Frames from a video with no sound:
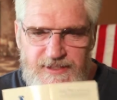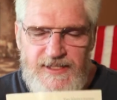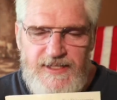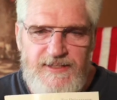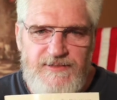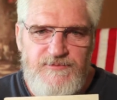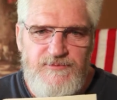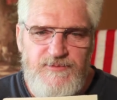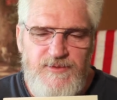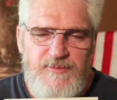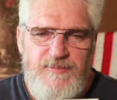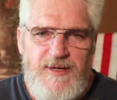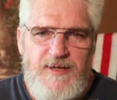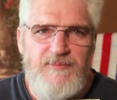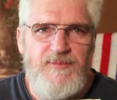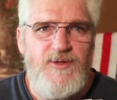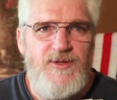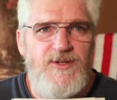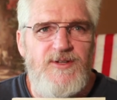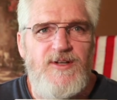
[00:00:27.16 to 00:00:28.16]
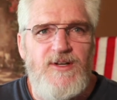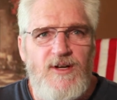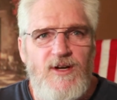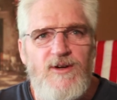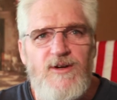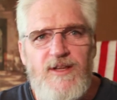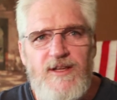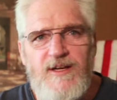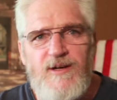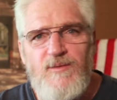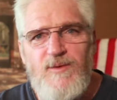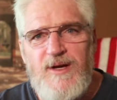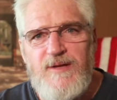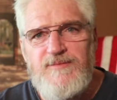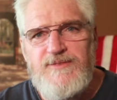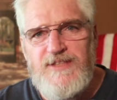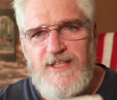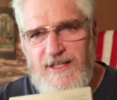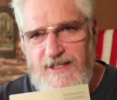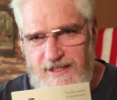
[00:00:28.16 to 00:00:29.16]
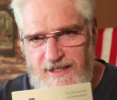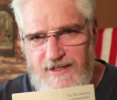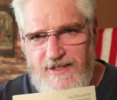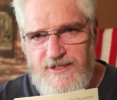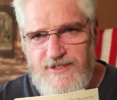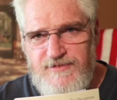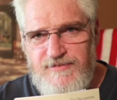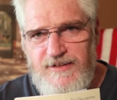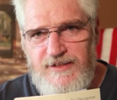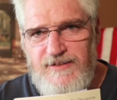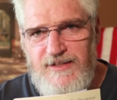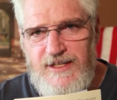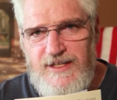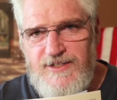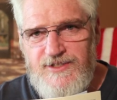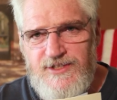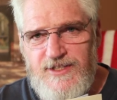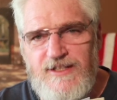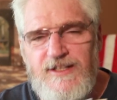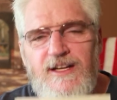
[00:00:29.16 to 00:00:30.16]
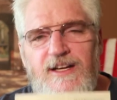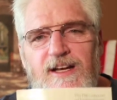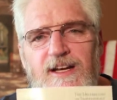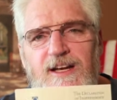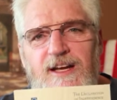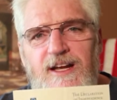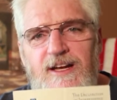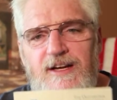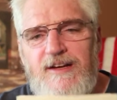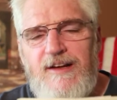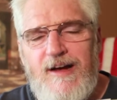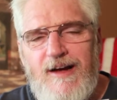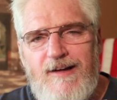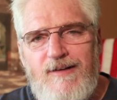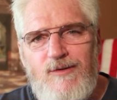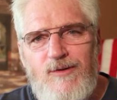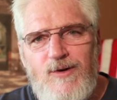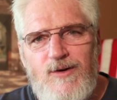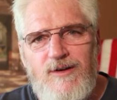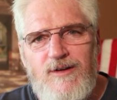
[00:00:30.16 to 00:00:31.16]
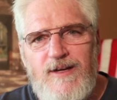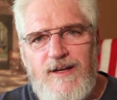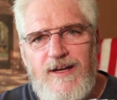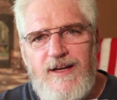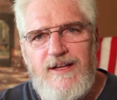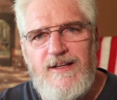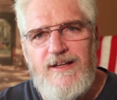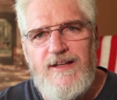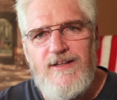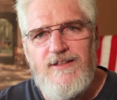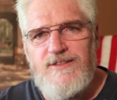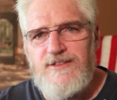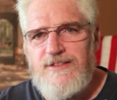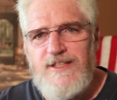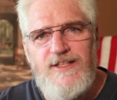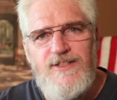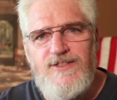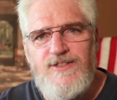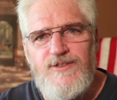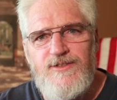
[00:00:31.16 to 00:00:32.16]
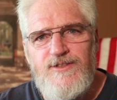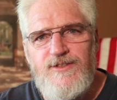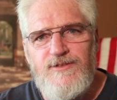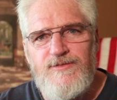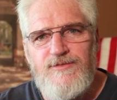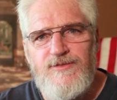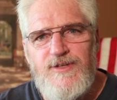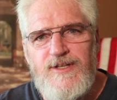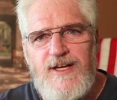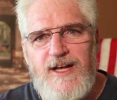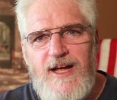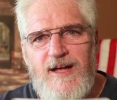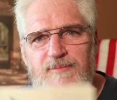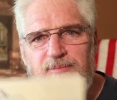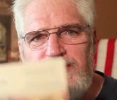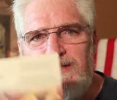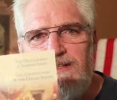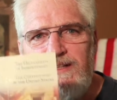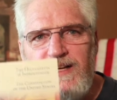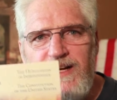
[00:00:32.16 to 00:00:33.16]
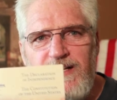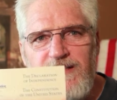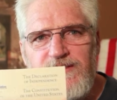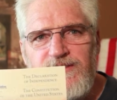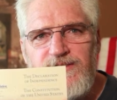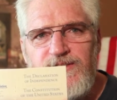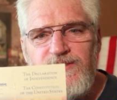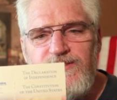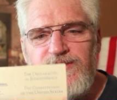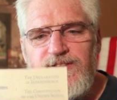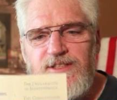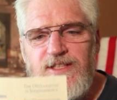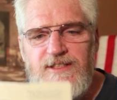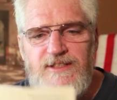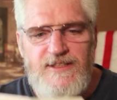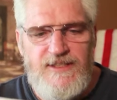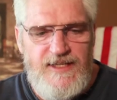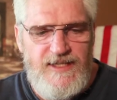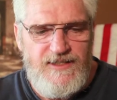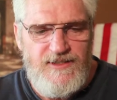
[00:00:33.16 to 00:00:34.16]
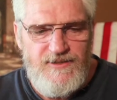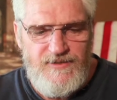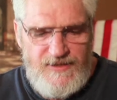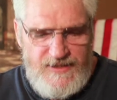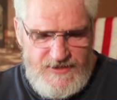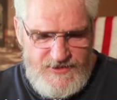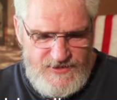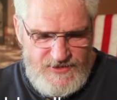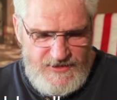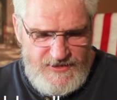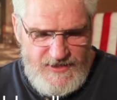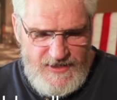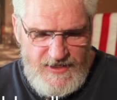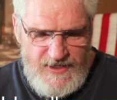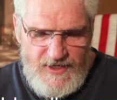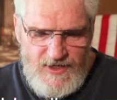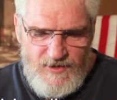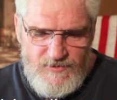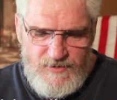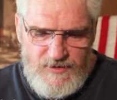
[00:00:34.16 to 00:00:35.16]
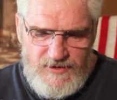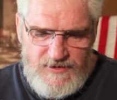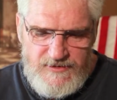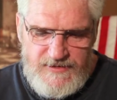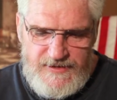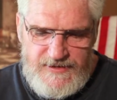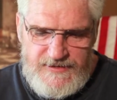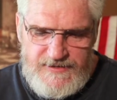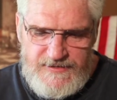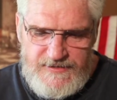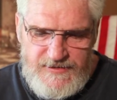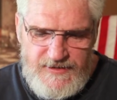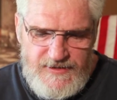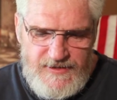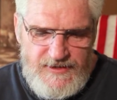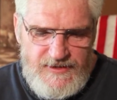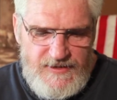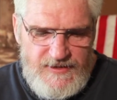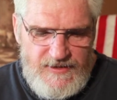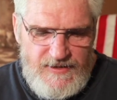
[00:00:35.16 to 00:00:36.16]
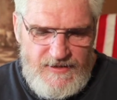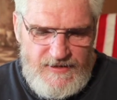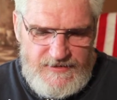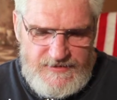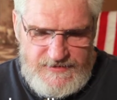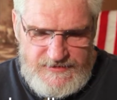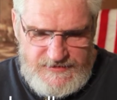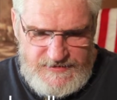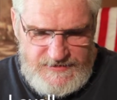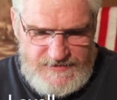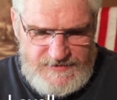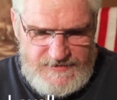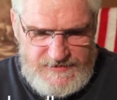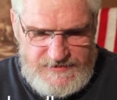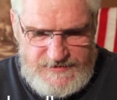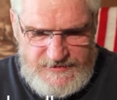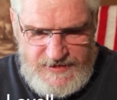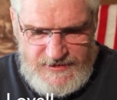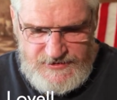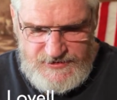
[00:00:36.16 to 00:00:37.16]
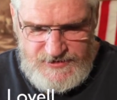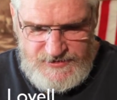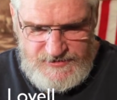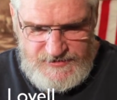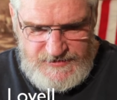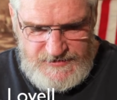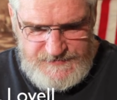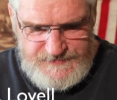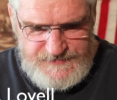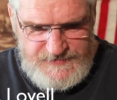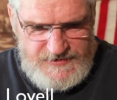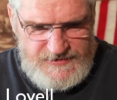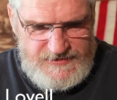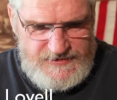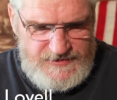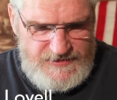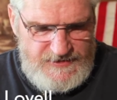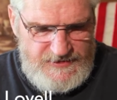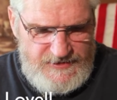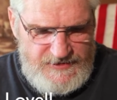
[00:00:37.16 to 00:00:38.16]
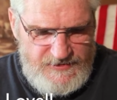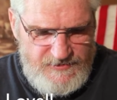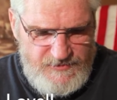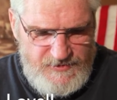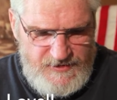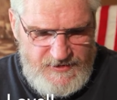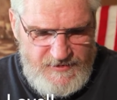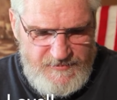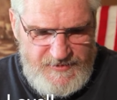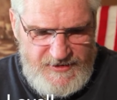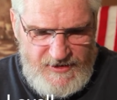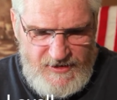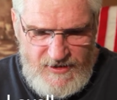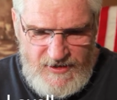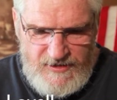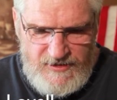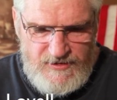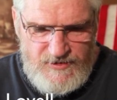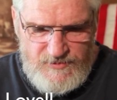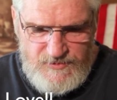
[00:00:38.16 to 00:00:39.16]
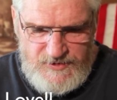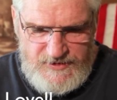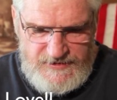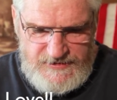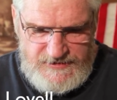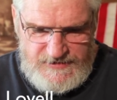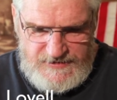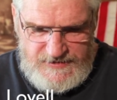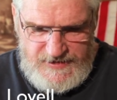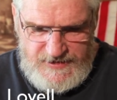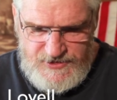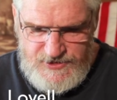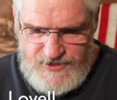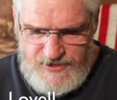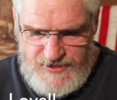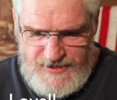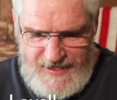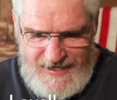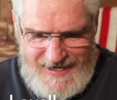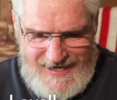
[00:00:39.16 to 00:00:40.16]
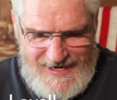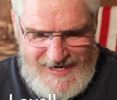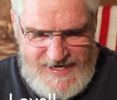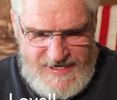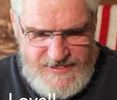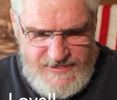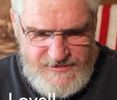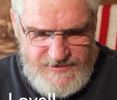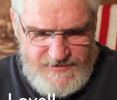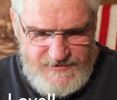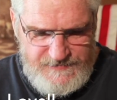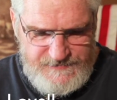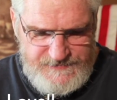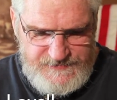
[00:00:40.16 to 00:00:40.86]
and remember, you can go to their website, heritagefoundation.org, and they'll send you your free copy of the Constitution and the Declaration. Well, in section, let's see here, where am I? Article 1, section 8,